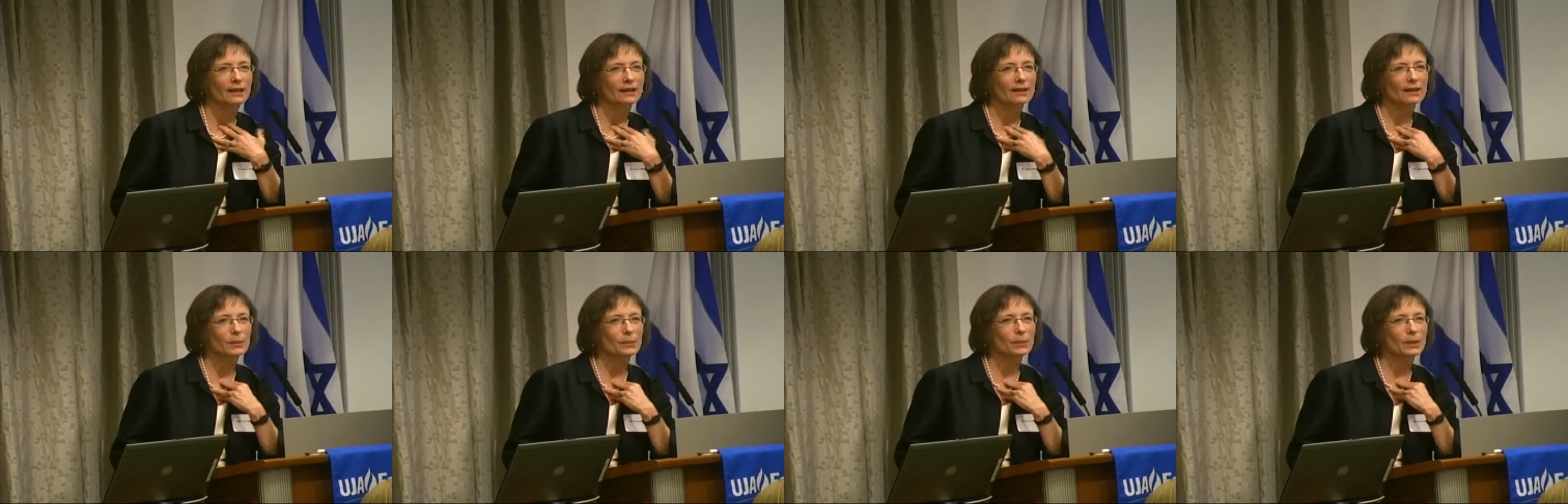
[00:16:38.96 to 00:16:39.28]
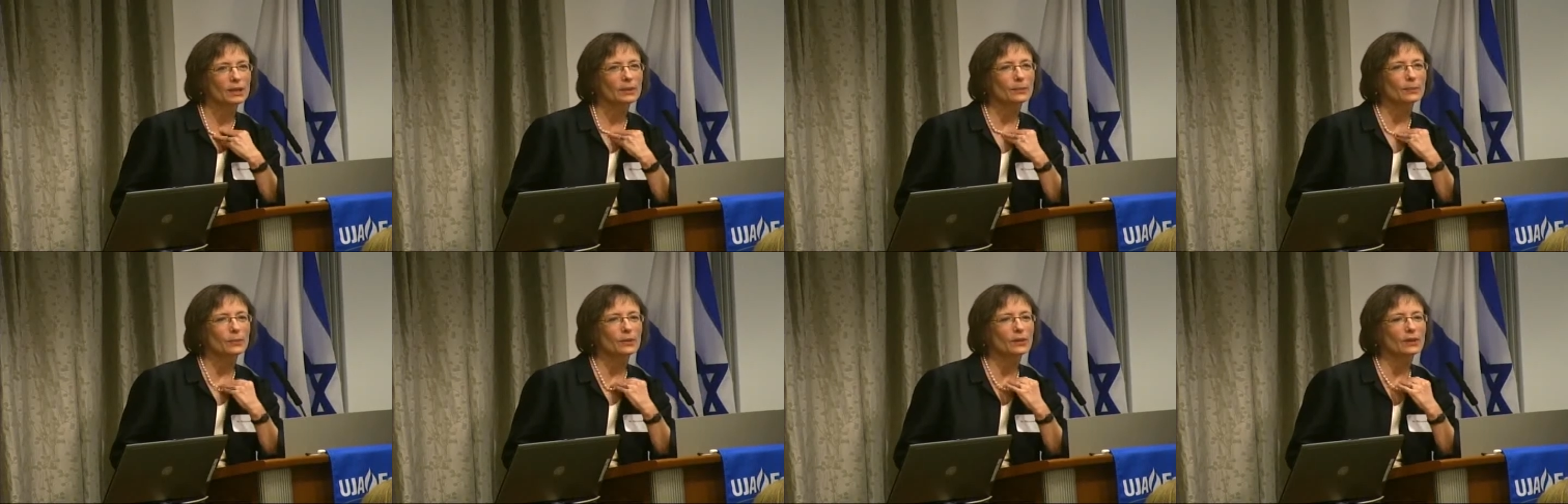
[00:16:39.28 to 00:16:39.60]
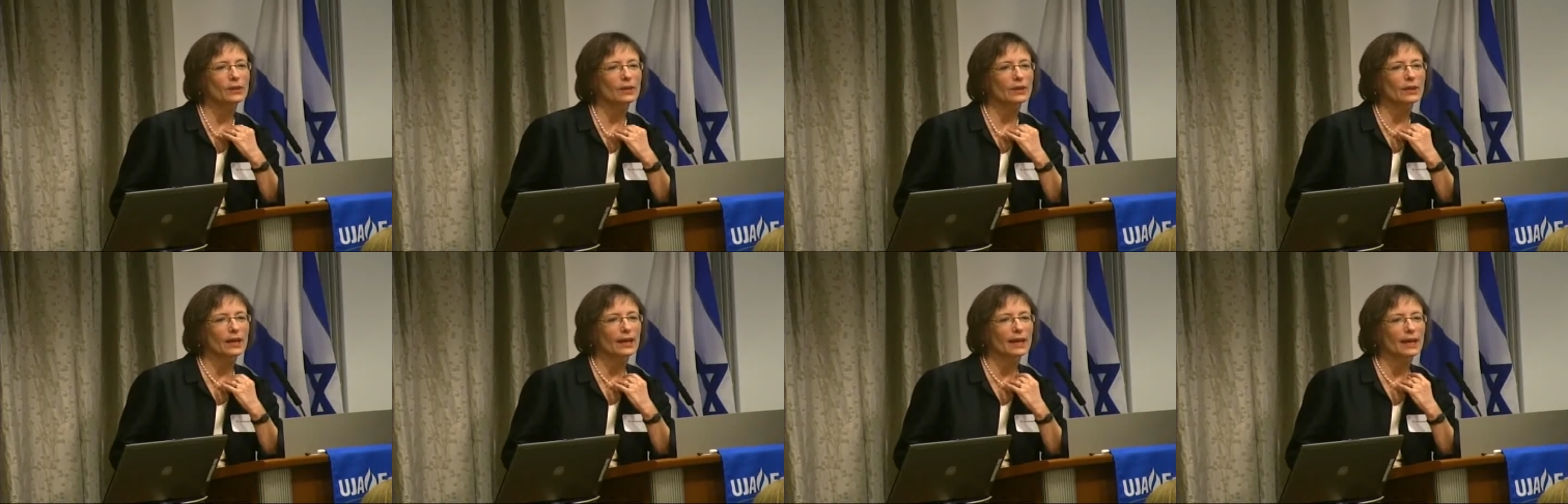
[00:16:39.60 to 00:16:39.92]
the
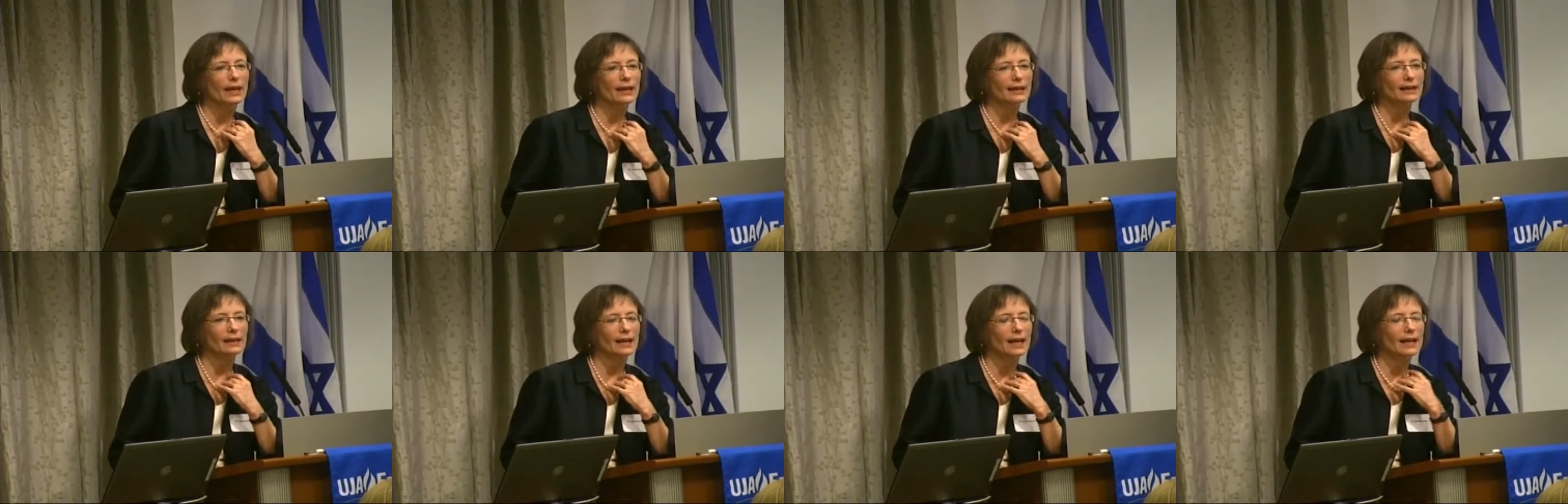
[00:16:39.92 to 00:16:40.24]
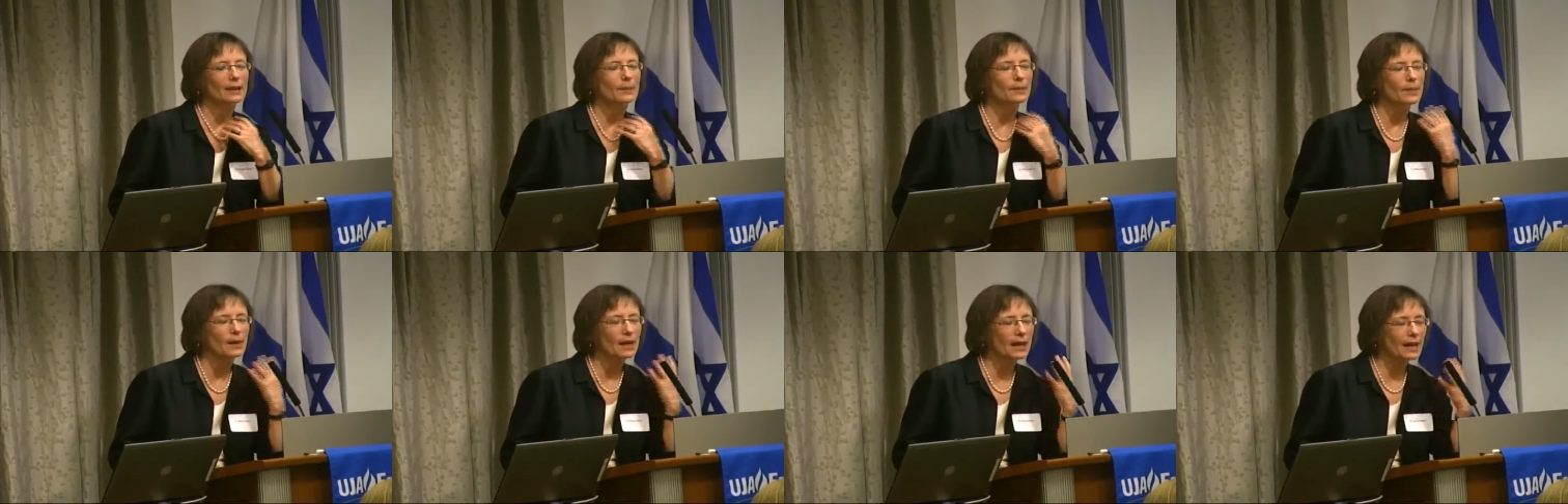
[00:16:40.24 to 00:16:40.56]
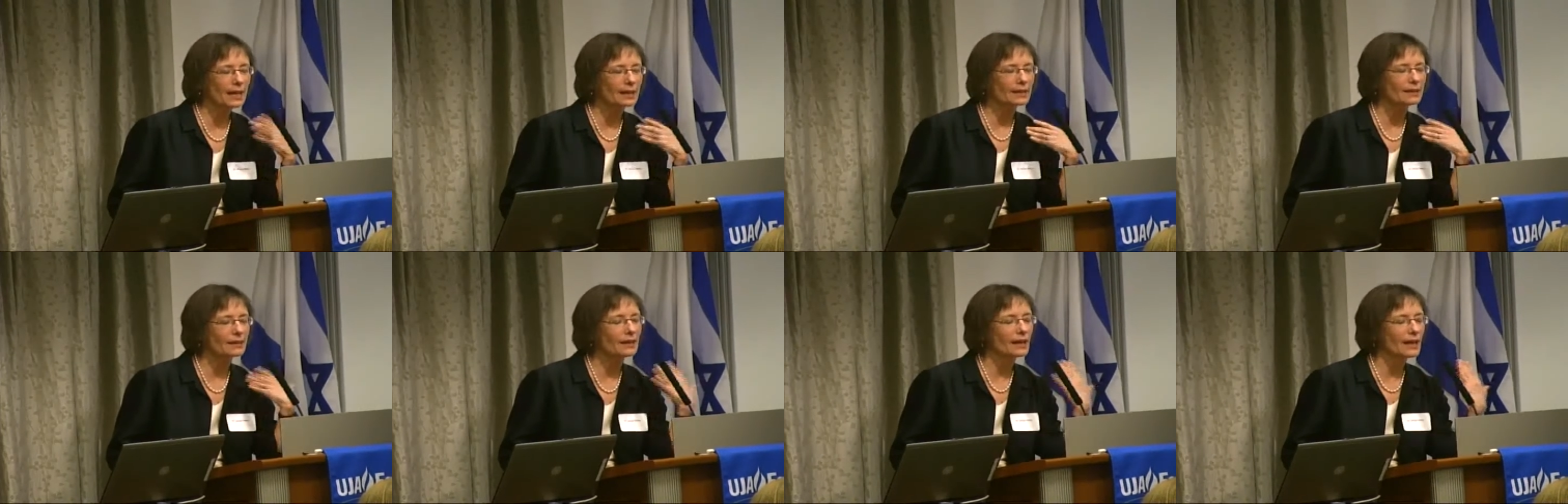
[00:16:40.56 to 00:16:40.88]
people that I
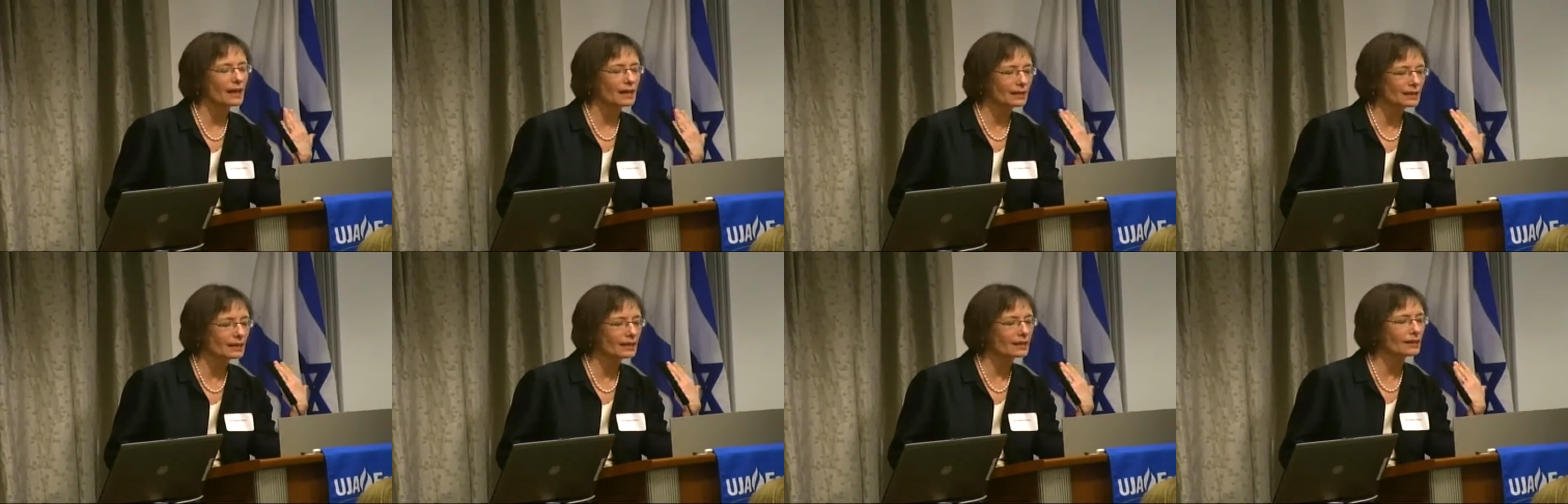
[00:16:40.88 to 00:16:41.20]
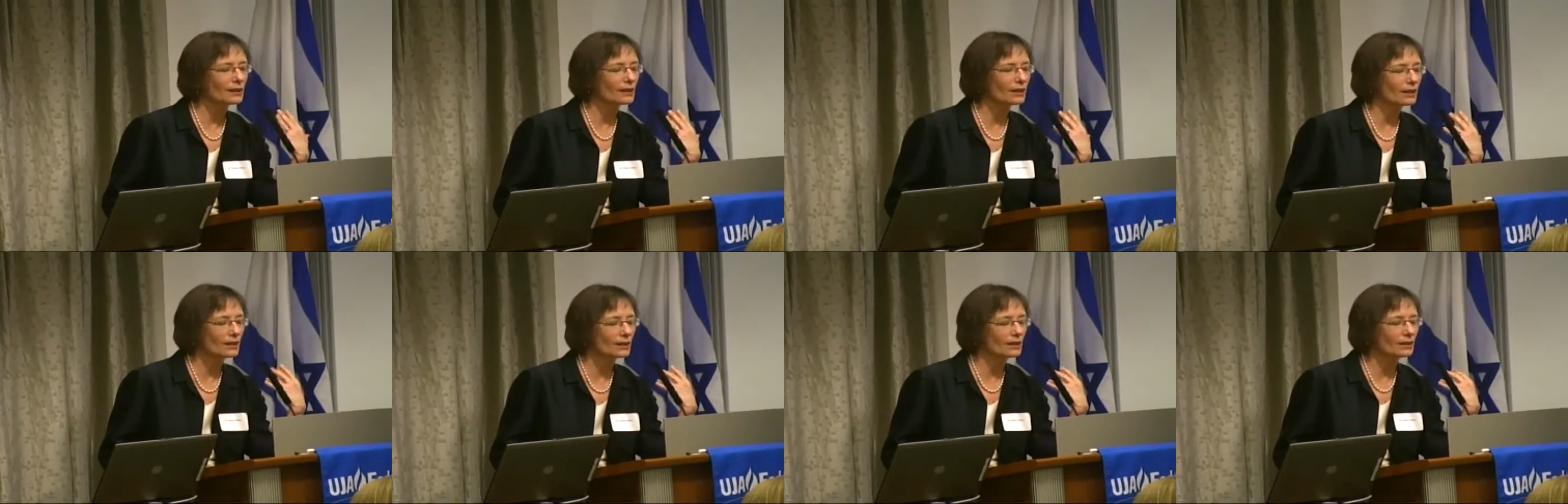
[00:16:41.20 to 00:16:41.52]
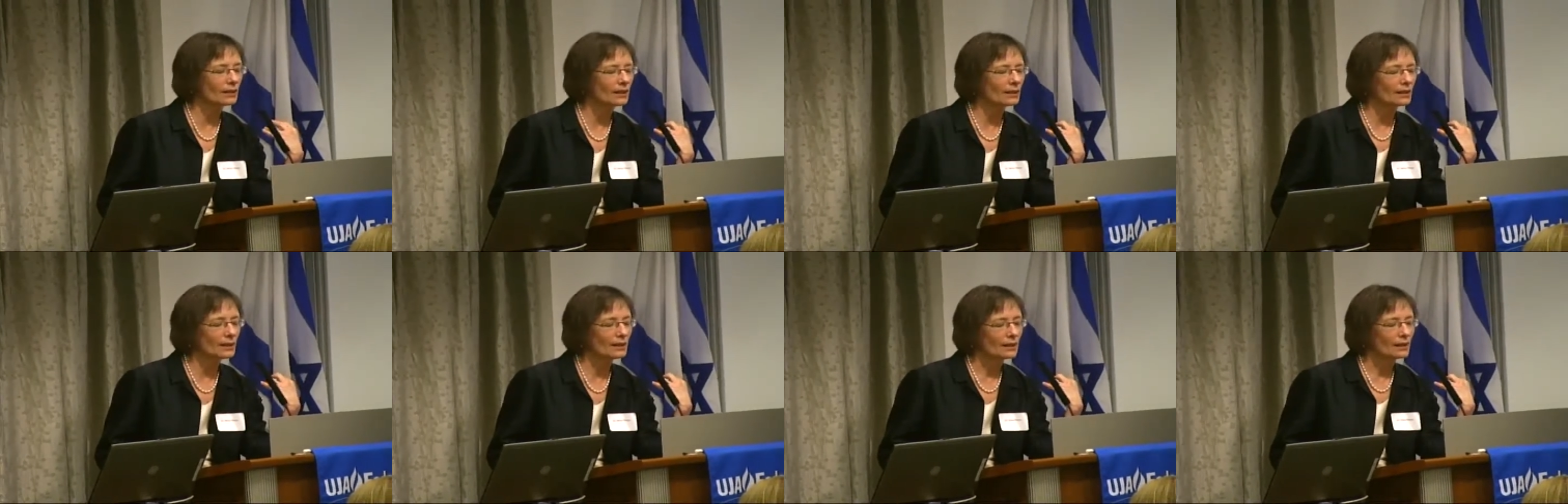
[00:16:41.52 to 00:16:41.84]
met that year